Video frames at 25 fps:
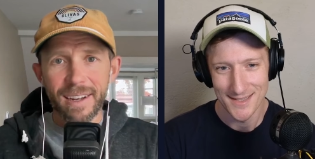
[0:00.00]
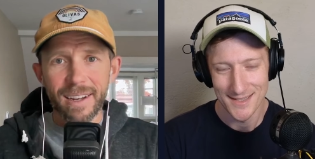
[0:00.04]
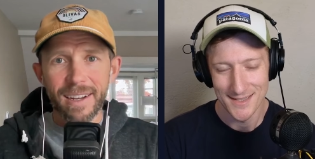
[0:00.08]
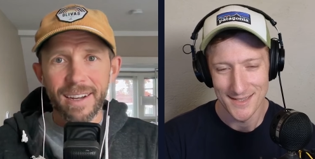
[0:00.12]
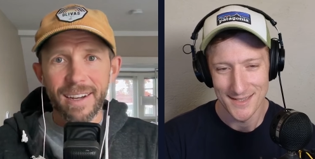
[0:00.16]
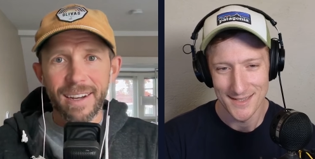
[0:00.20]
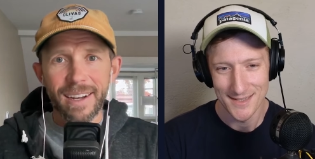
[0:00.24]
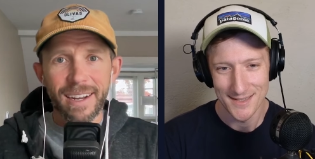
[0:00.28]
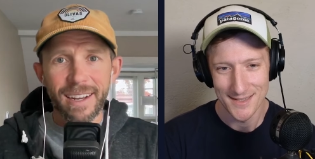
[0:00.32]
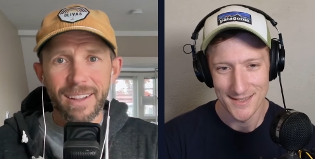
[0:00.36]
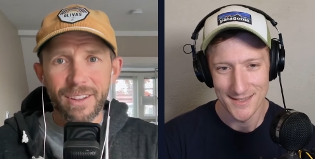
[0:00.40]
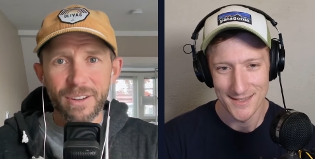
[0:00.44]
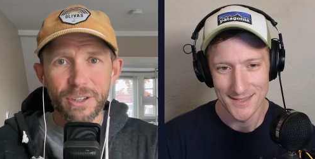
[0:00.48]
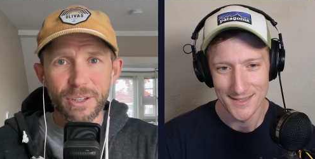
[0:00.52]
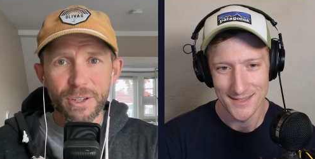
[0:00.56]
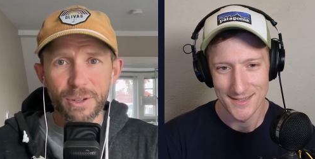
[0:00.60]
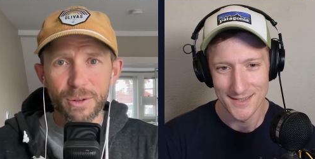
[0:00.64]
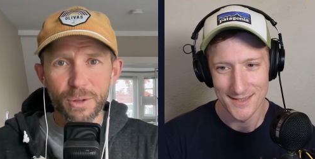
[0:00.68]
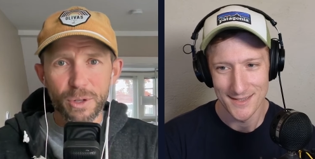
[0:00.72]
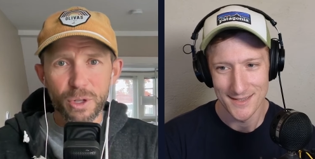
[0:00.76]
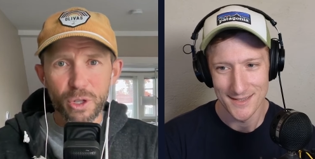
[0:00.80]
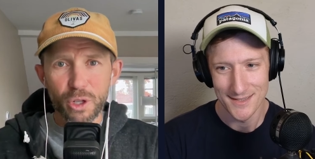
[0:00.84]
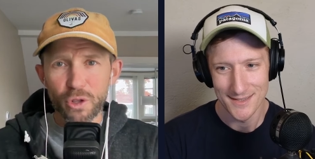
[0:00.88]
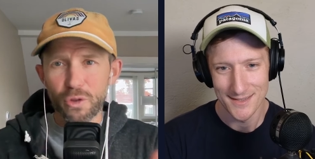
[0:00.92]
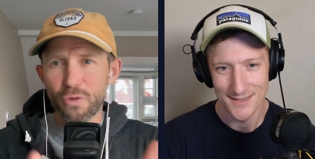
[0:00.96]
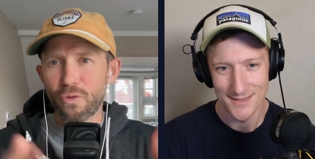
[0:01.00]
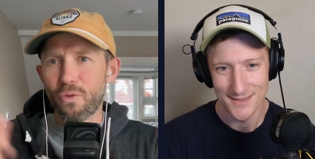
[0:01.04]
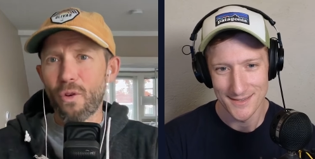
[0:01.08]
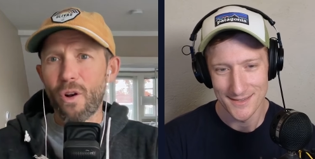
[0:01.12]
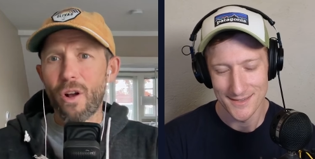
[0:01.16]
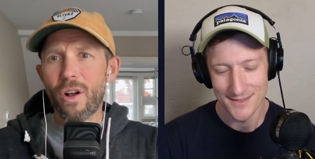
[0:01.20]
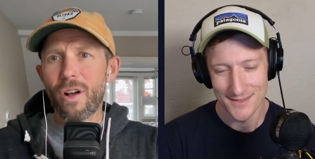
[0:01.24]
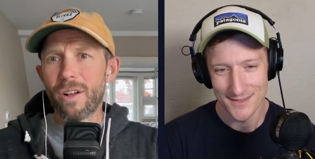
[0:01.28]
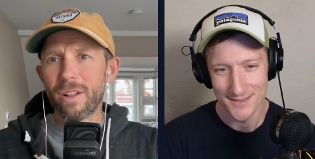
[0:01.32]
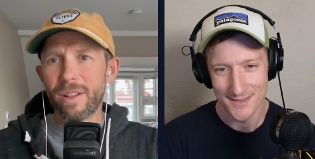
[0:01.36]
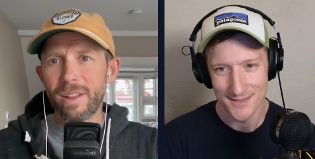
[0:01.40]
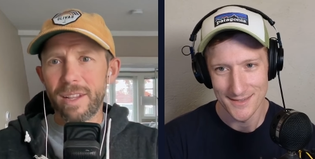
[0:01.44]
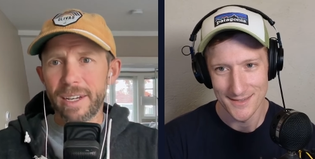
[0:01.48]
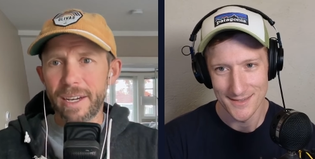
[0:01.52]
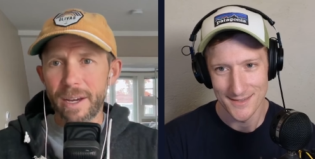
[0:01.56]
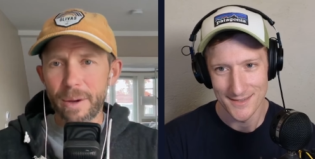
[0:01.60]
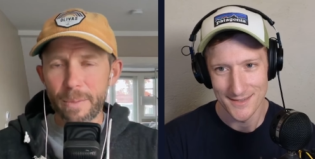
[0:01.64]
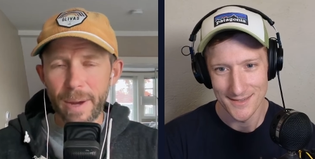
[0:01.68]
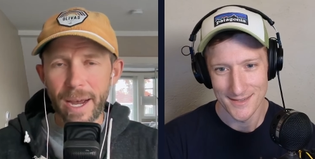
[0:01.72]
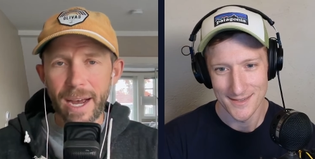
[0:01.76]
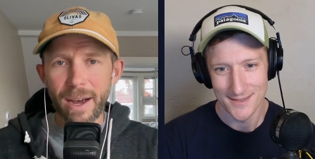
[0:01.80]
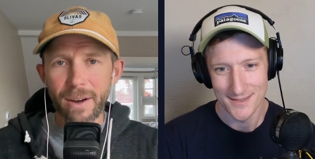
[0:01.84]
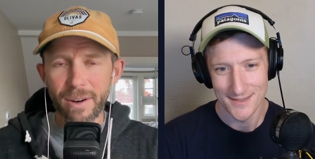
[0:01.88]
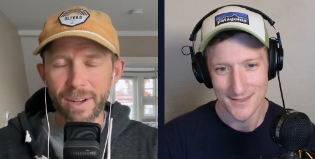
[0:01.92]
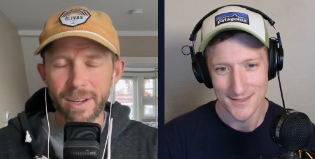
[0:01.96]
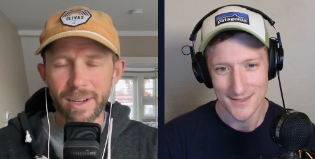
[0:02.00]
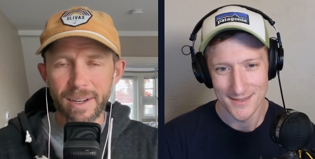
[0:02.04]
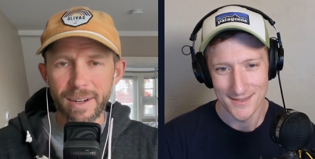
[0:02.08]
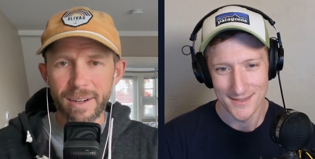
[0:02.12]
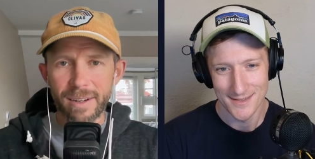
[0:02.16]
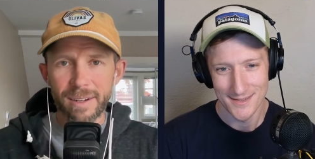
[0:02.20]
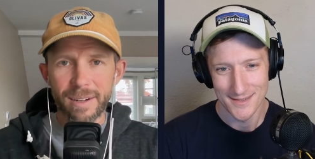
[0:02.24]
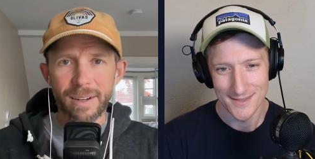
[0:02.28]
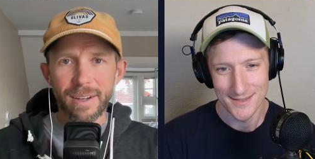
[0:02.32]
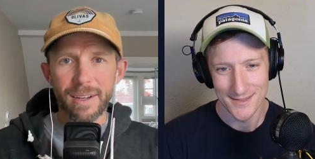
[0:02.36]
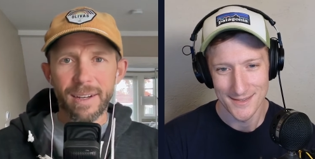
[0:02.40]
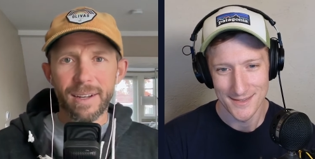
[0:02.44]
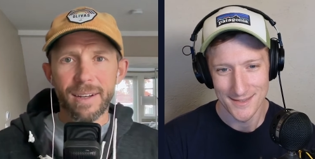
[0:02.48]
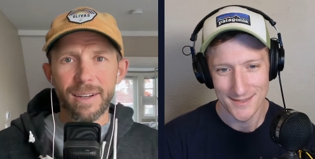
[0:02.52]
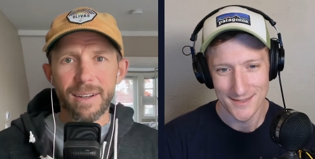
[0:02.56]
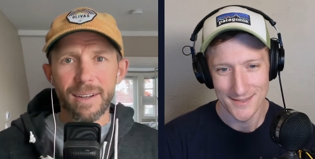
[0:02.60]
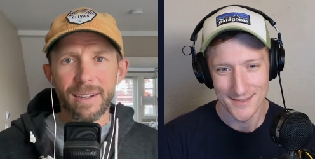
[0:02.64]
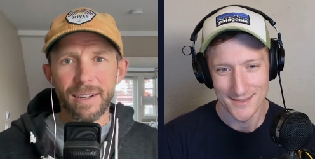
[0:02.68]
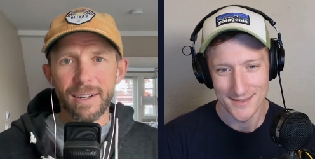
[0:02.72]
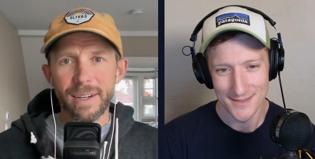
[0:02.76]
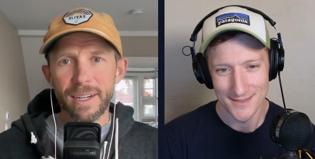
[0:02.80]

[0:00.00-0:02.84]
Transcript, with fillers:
Speaker 1: and there's no strongly about it. It